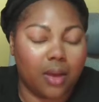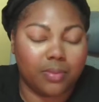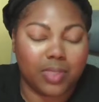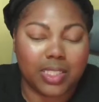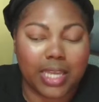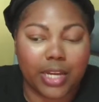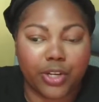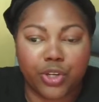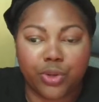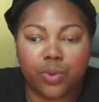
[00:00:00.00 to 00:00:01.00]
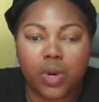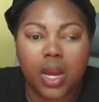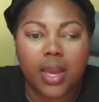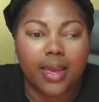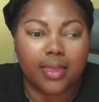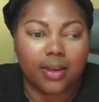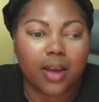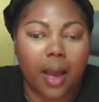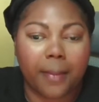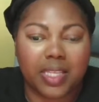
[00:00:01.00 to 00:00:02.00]
just say new in the
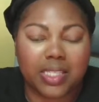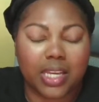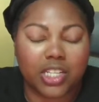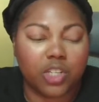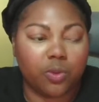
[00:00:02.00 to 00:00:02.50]
comment section.